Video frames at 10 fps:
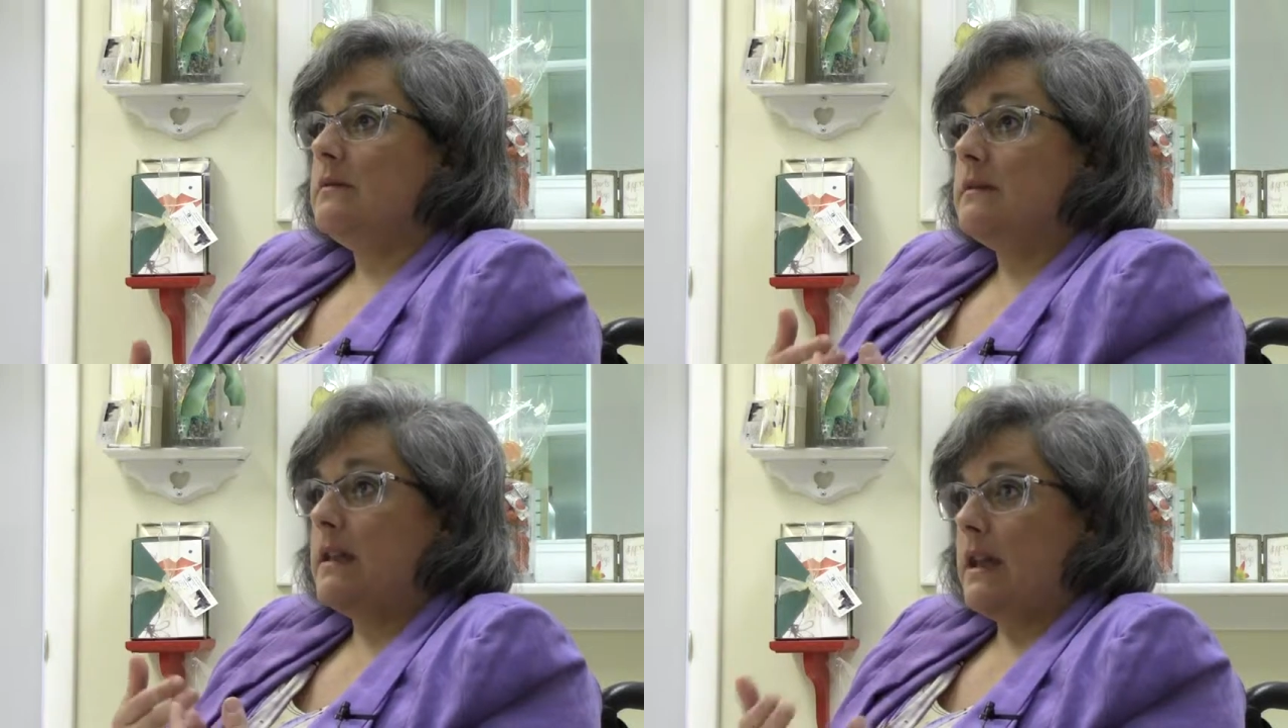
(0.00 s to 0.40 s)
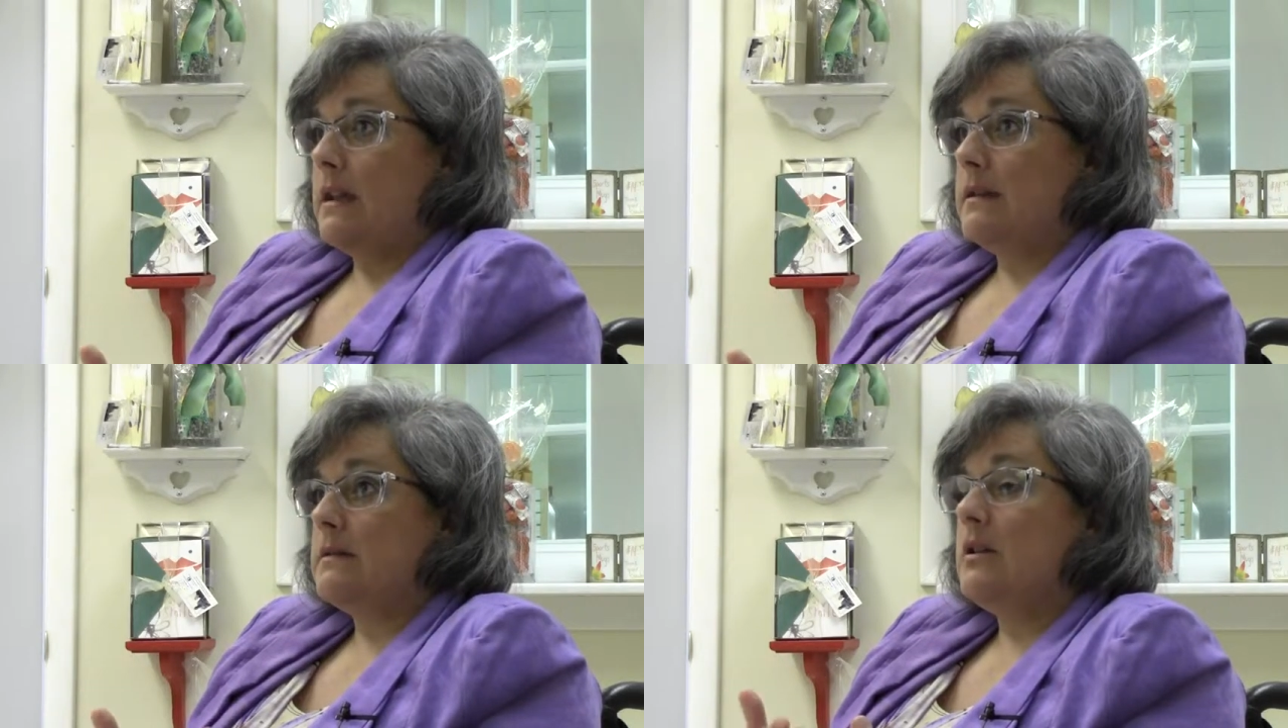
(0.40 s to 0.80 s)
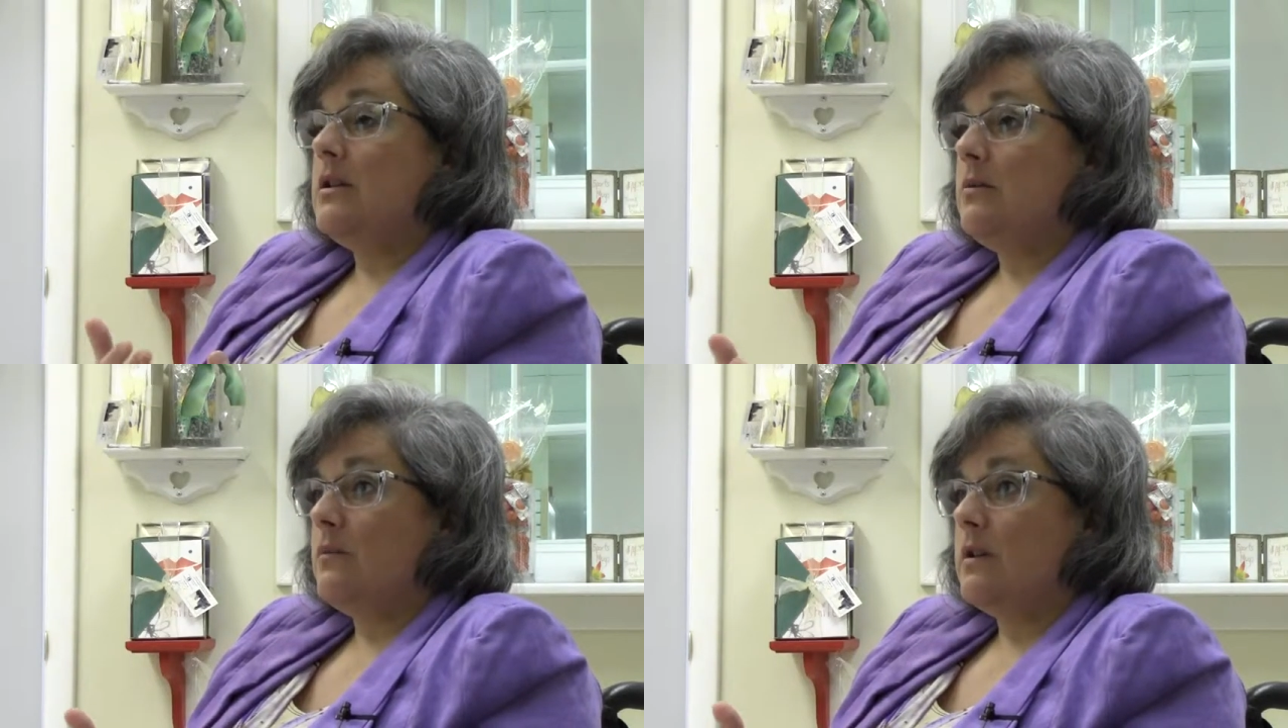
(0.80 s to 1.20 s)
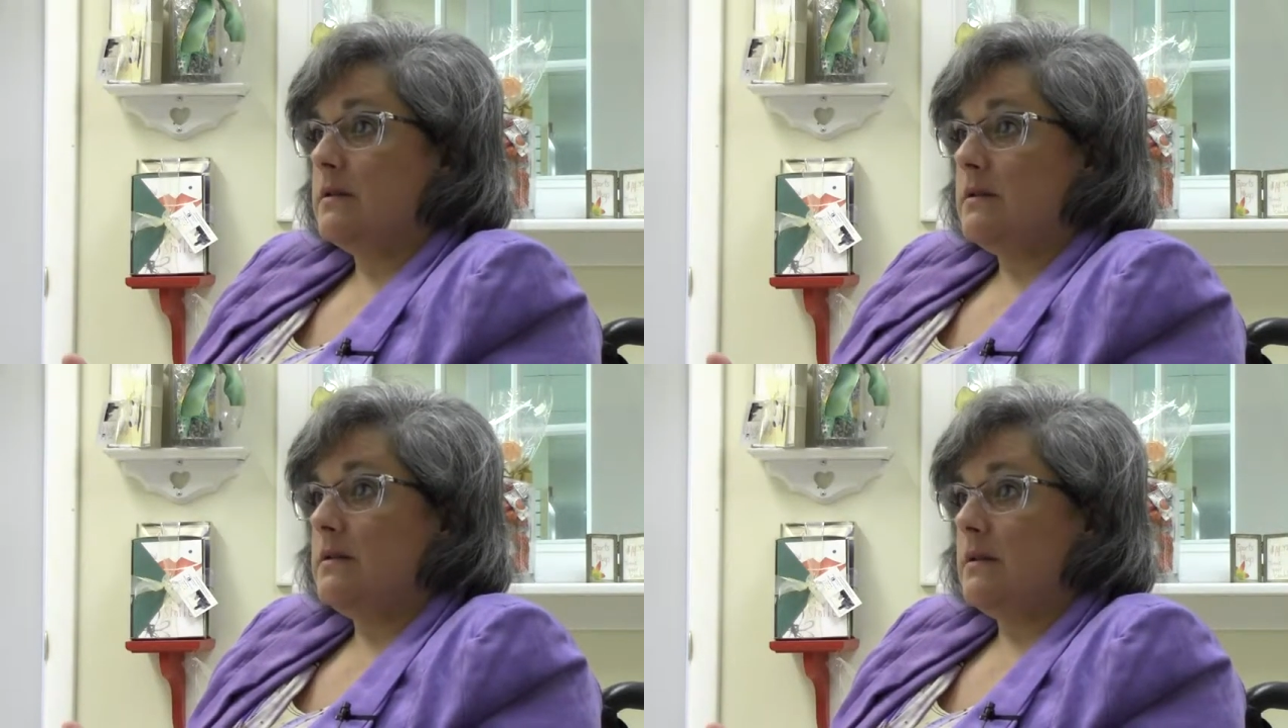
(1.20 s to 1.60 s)
things that you want
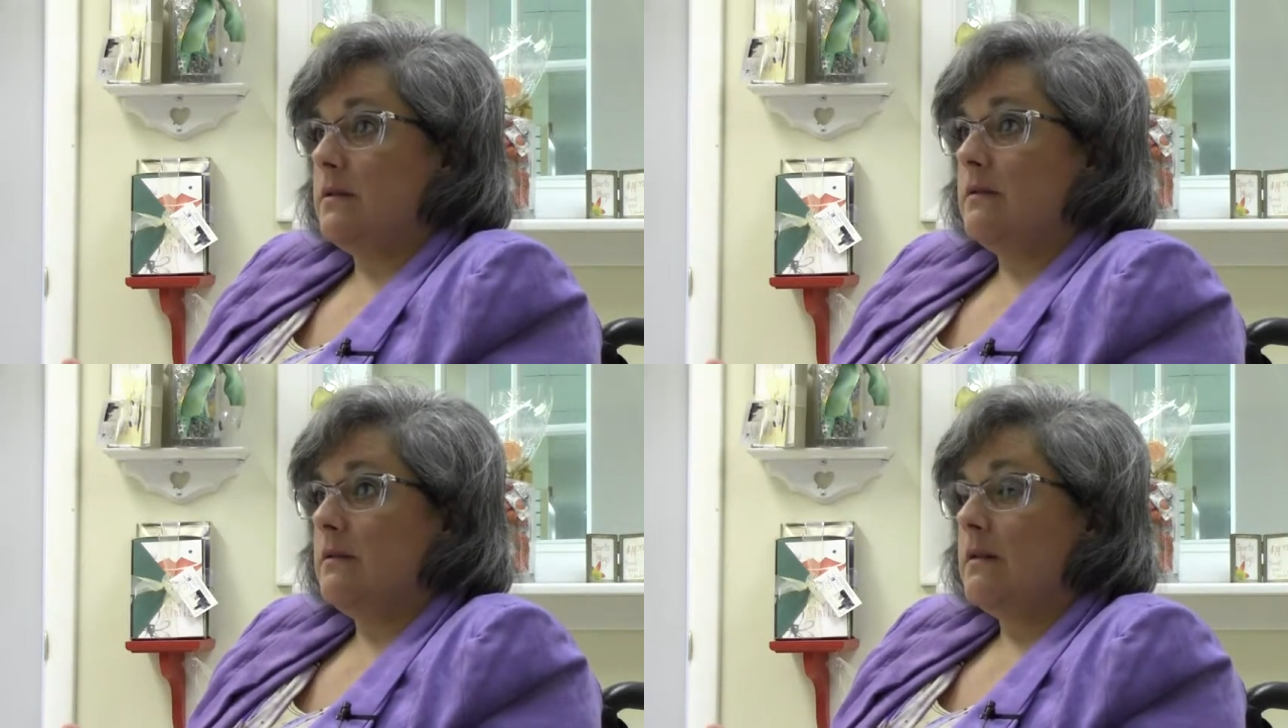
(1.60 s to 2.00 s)
to do